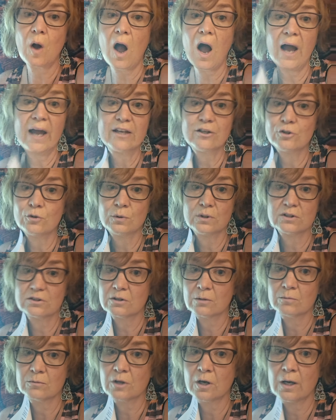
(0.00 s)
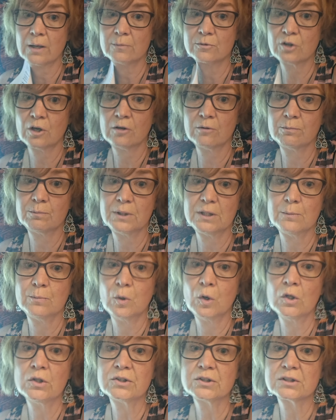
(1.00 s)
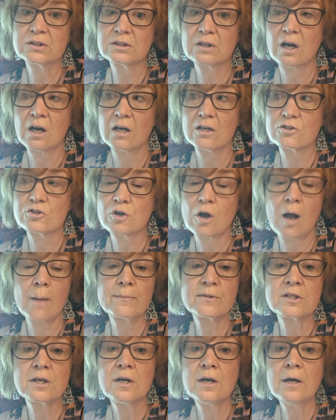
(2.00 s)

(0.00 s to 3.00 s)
I do it sometimes on people's shops,